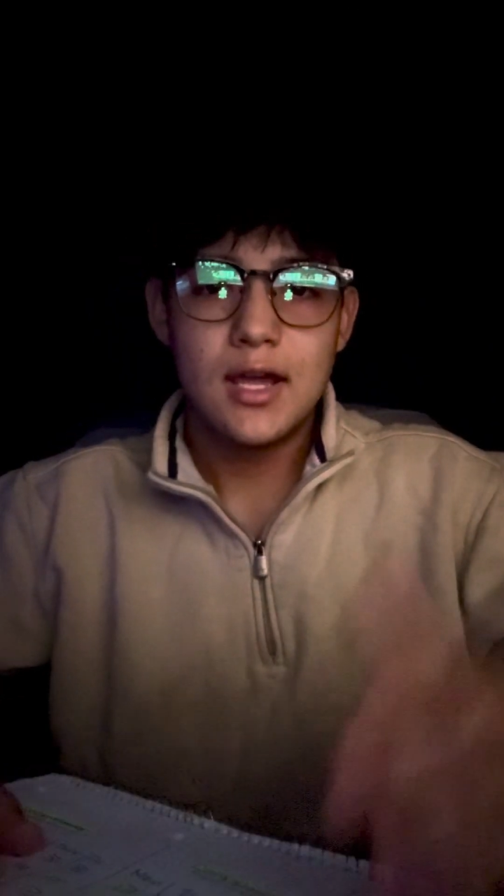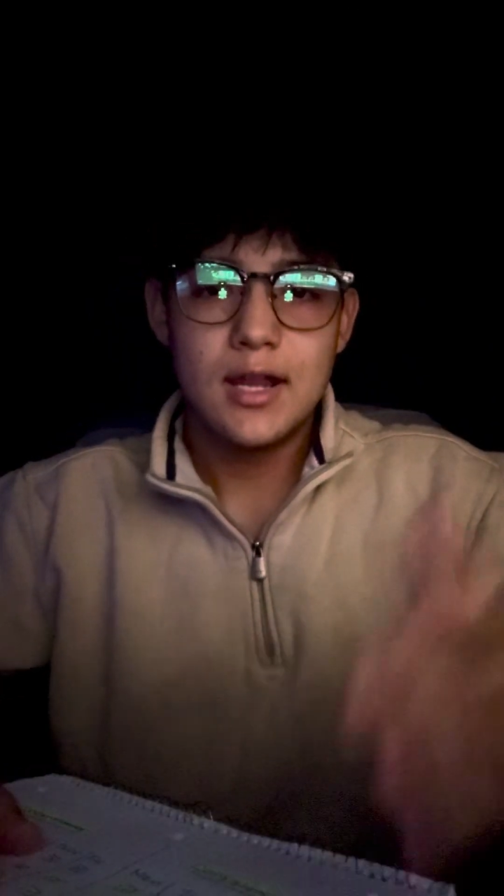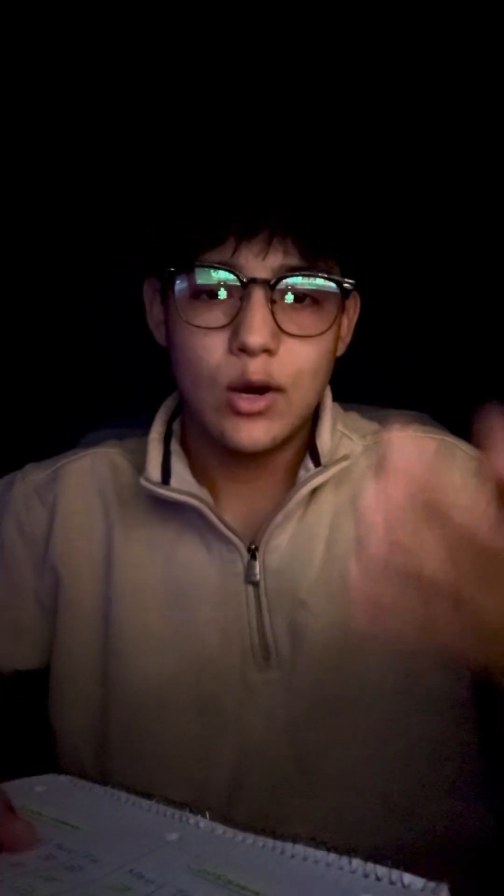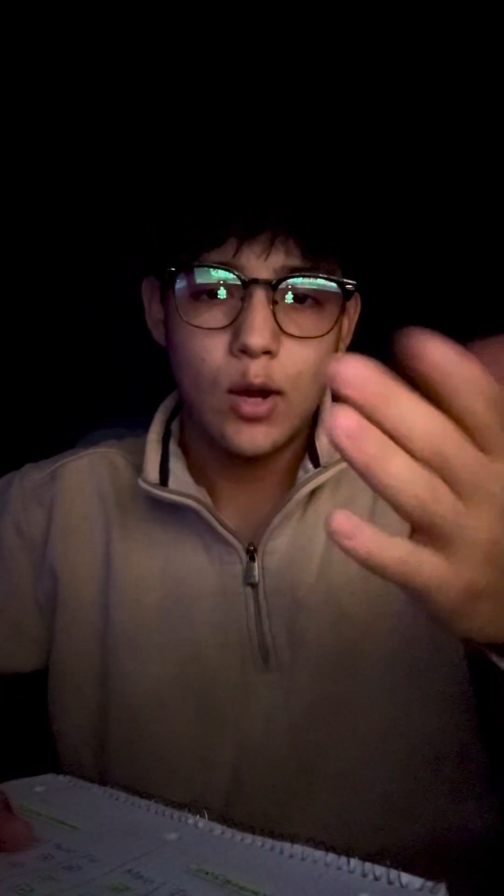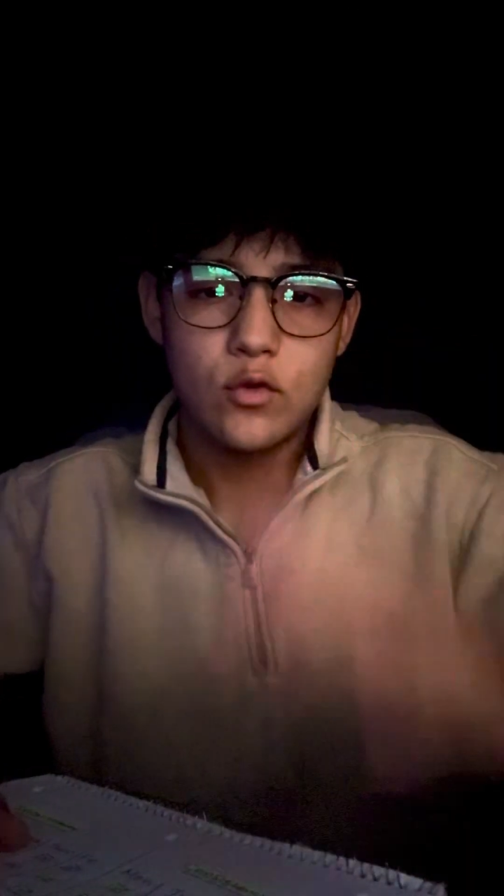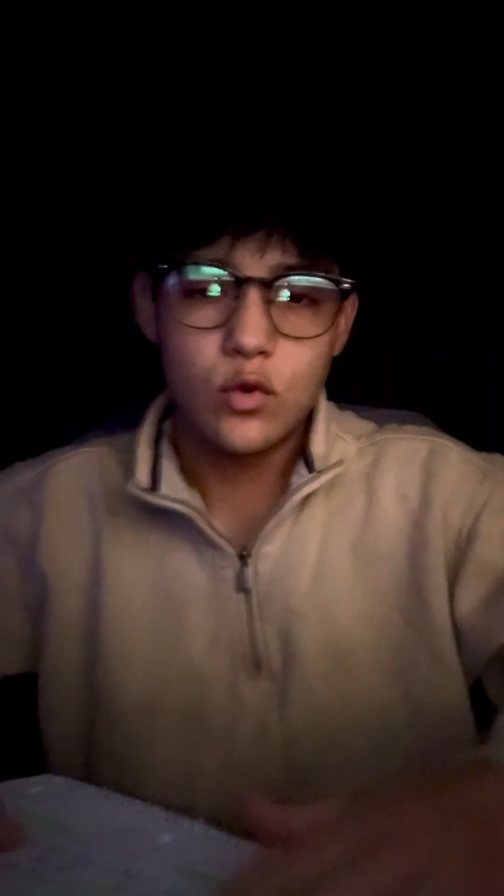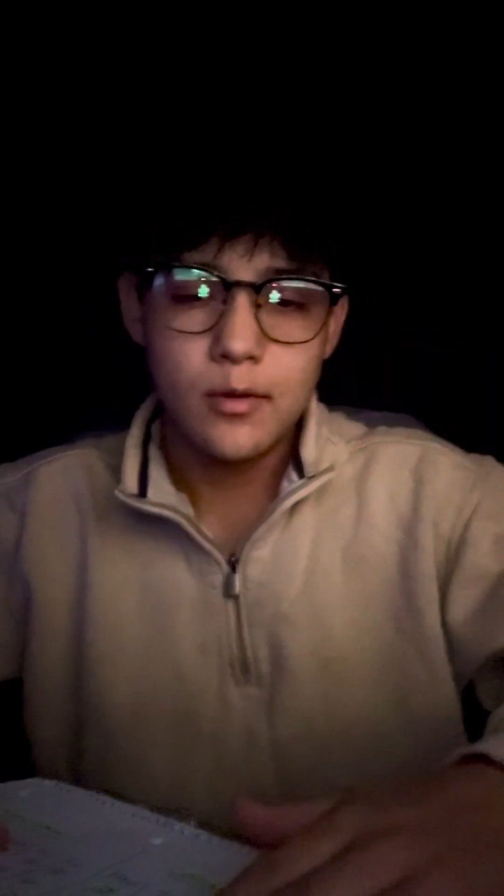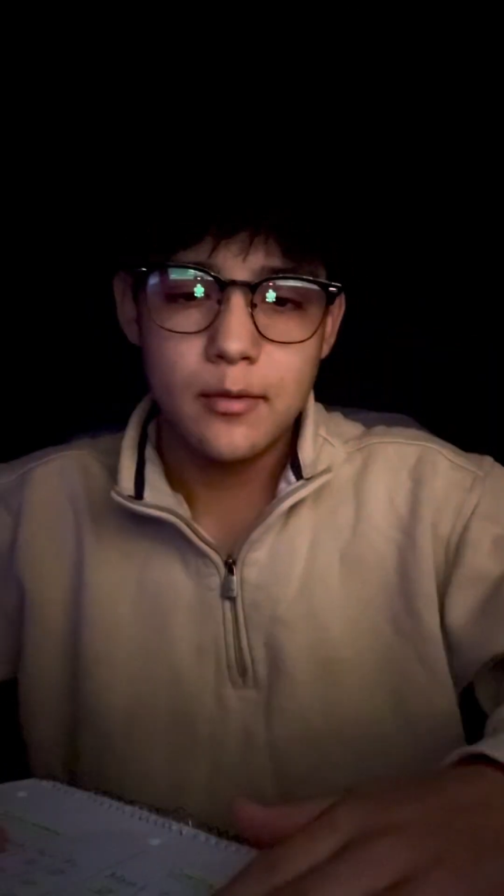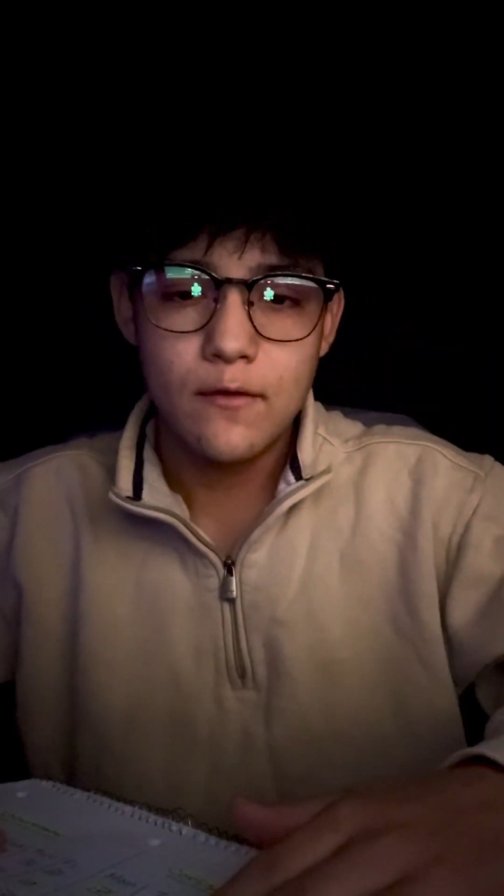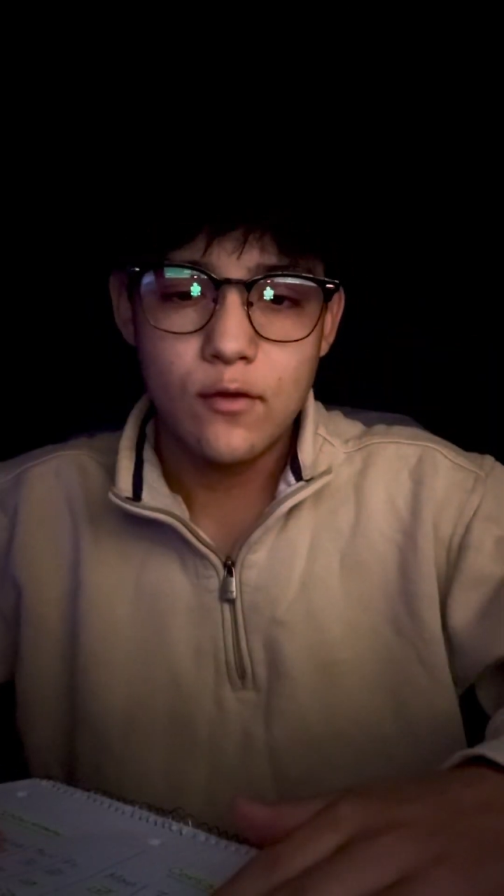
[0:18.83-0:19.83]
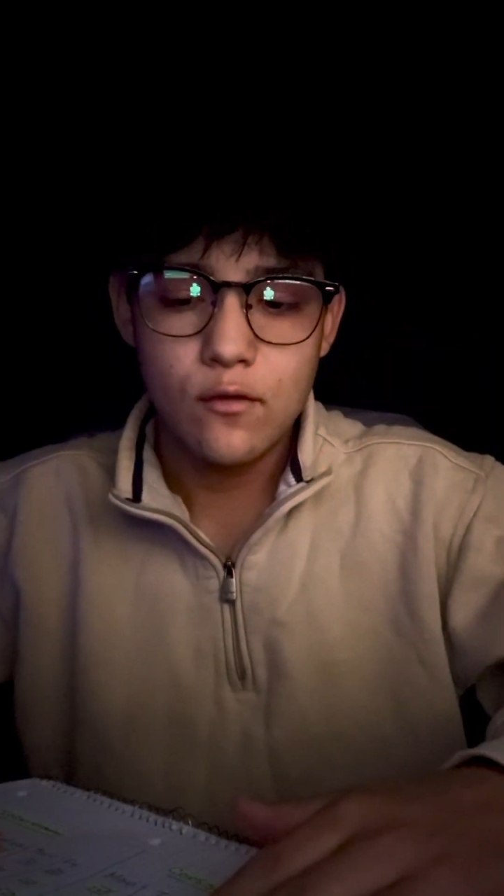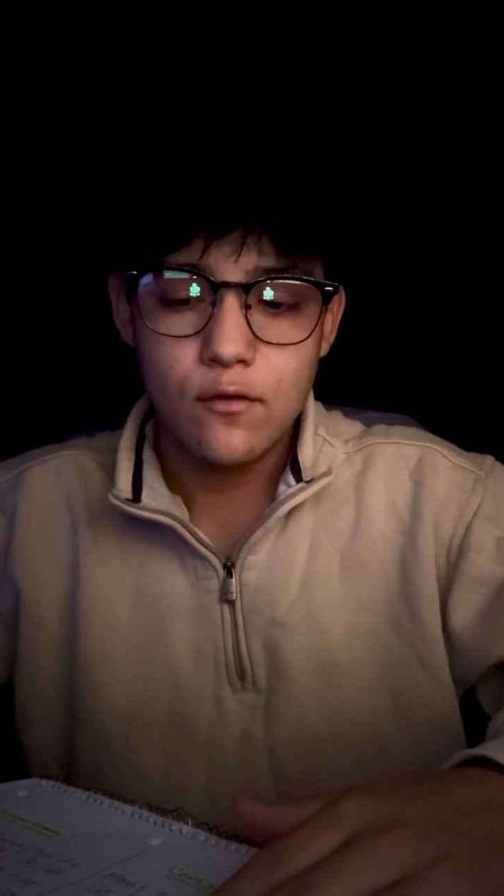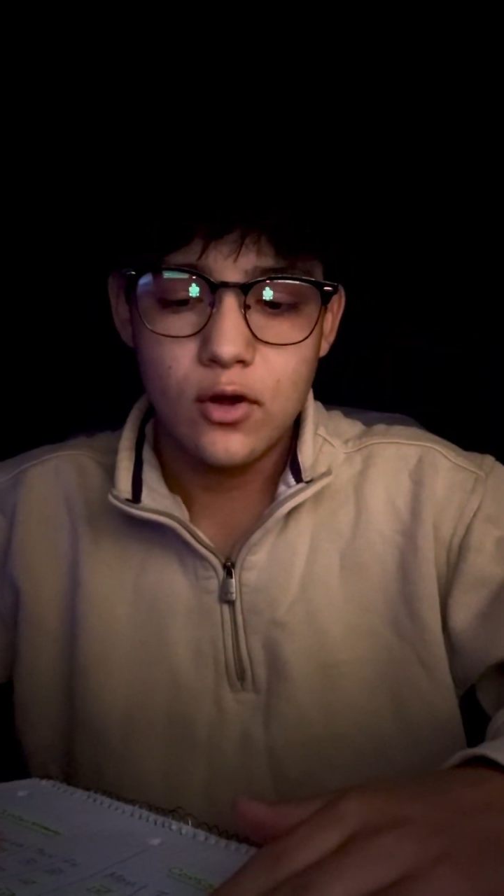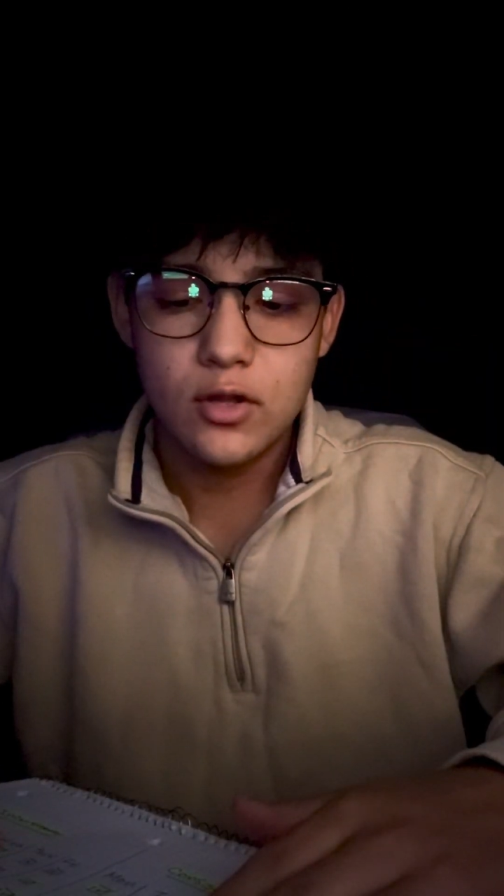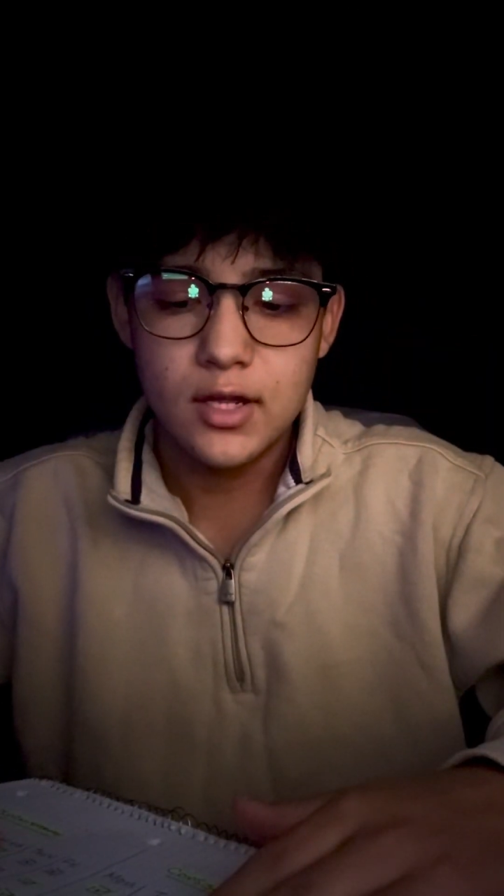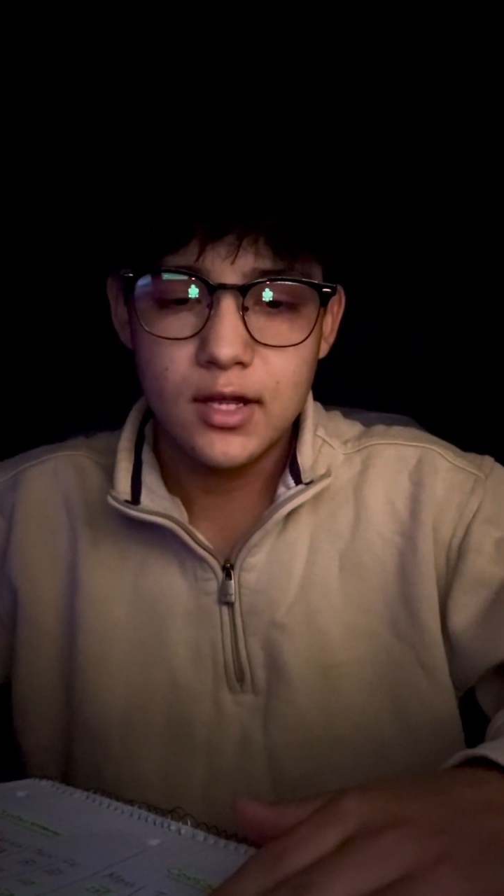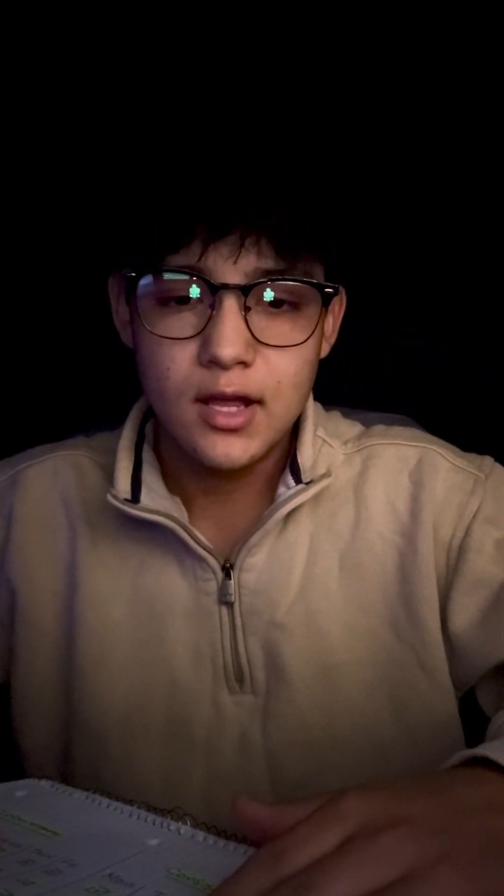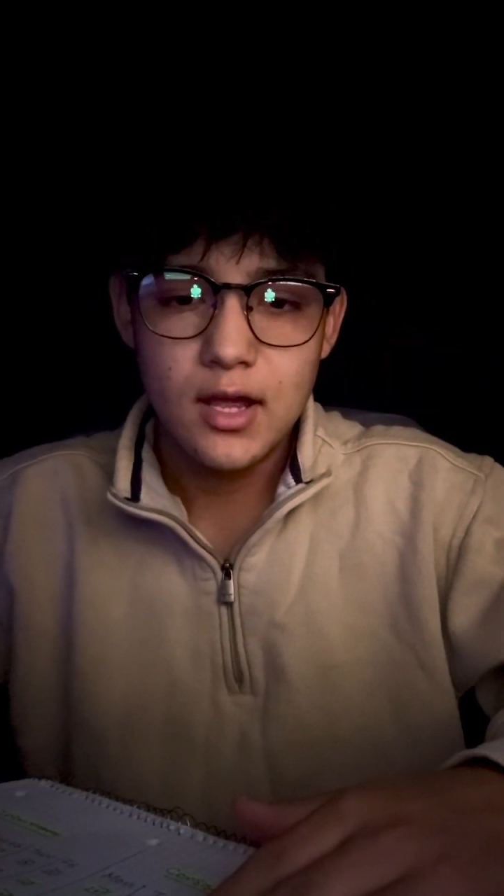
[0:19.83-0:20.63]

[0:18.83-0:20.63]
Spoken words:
and I don't have to worry about my phone falling,